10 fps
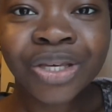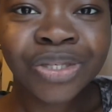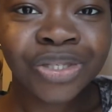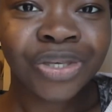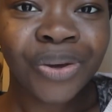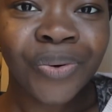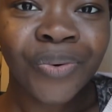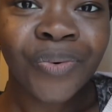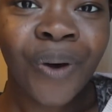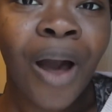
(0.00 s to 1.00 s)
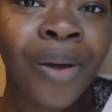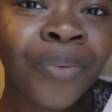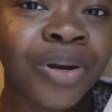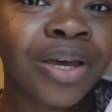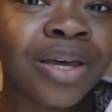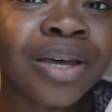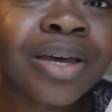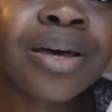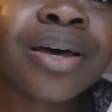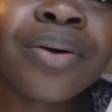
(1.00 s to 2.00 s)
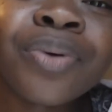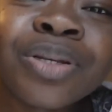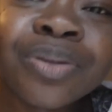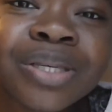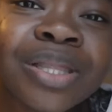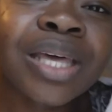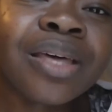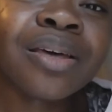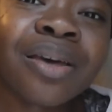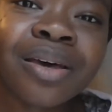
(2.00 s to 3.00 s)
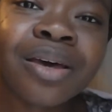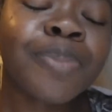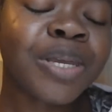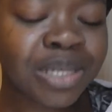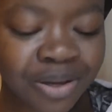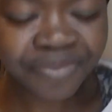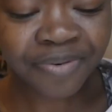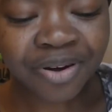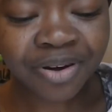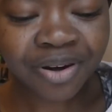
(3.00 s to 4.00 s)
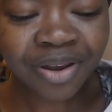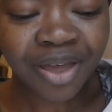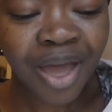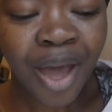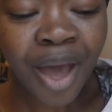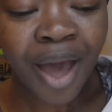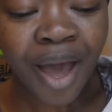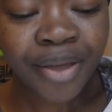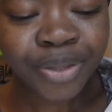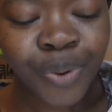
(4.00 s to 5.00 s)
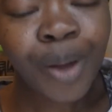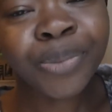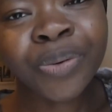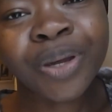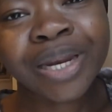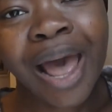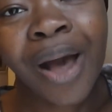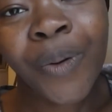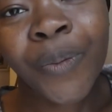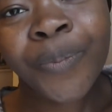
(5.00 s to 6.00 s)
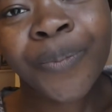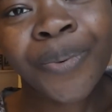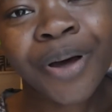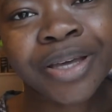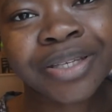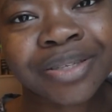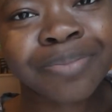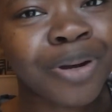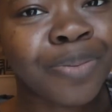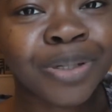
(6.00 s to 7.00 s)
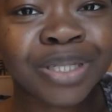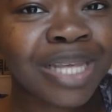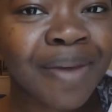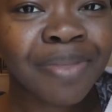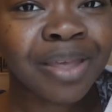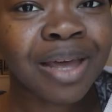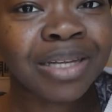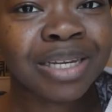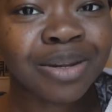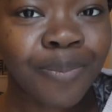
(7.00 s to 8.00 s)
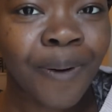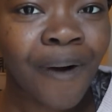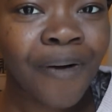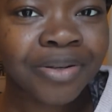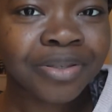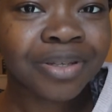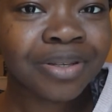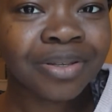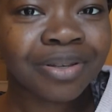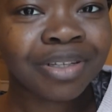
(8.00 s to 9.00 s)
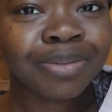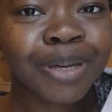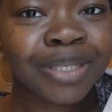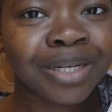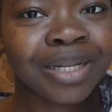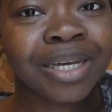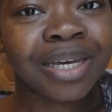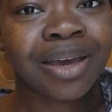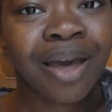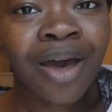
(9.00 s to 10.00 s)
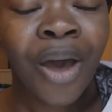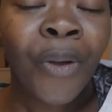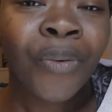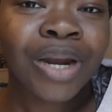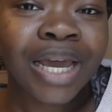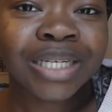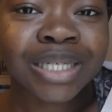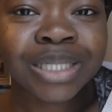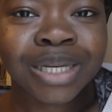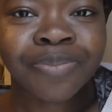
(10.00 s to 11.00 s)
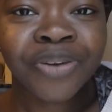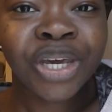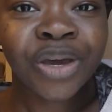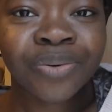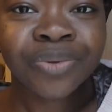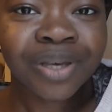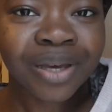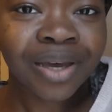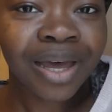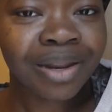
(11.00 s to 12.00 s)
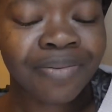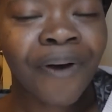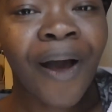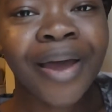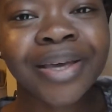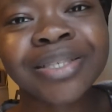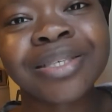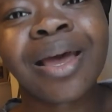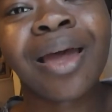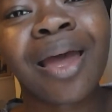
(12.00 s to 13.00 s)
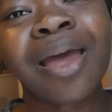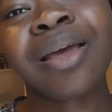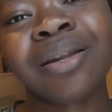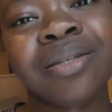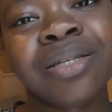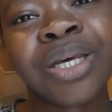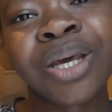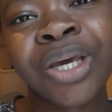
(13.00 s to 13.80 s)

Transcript: So I wanna do something a bit different to what I'm doing now, but it's pretty much the same thing that I did in the past, and that's basically relationship videos and advice and,